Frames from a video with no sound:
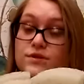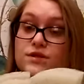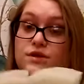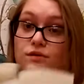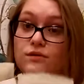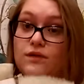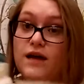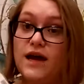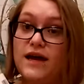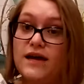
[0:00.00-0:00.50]

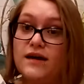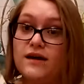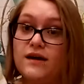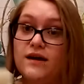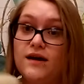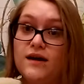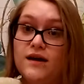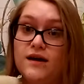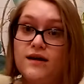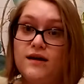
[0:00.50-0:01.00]
So like
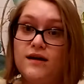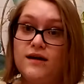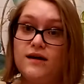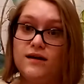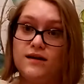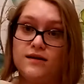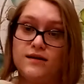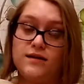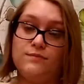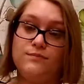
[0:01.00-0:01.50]

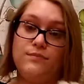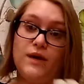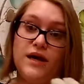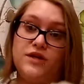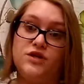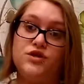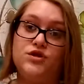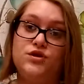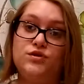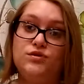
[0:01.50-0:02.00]

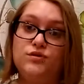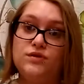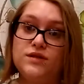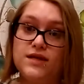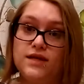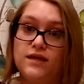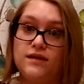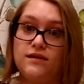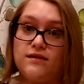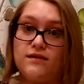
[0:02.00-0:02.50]
by
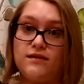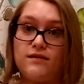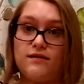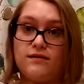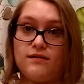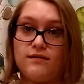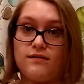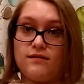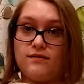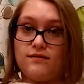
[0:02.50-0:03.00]
choosing
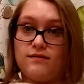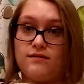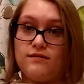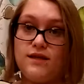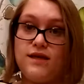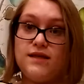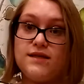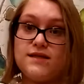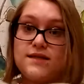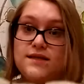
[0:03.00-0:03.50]

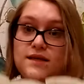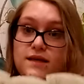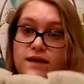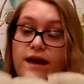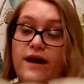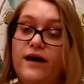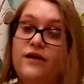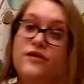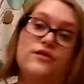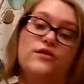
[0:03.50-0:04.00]
these
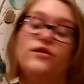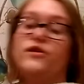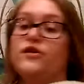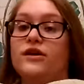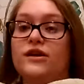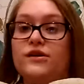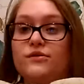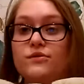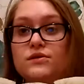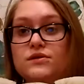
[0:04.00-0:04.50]
together,
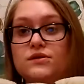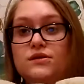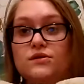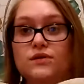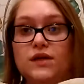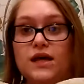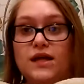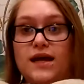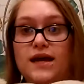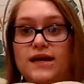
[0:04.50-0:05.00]
it was
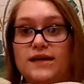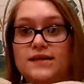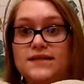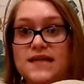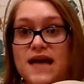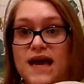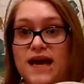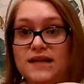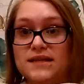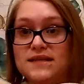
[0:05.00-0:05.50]
only like
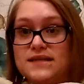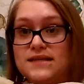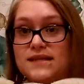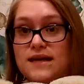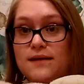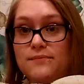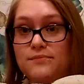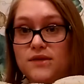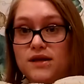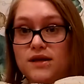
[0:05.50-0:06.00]
10
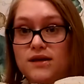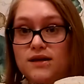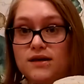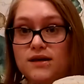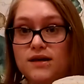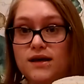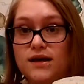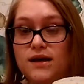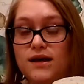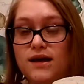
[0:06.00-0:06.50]

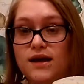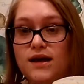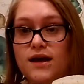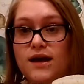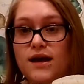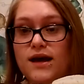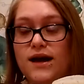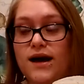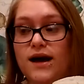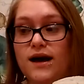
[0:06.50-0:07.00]
something,
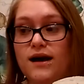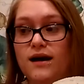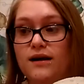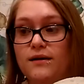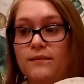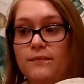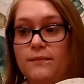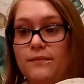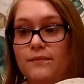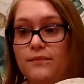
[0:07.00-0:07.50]

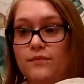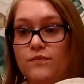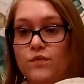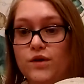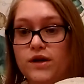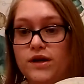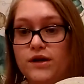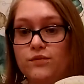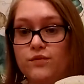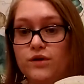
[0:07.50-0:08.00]

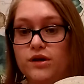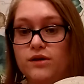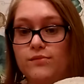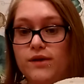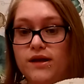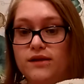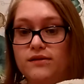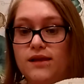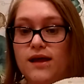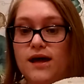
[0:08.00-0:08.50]
when it would have
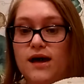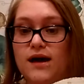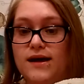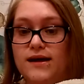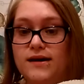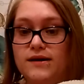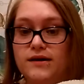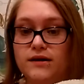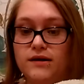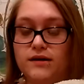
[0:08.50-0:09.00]
been
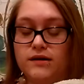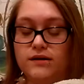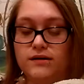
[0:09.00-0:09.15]
like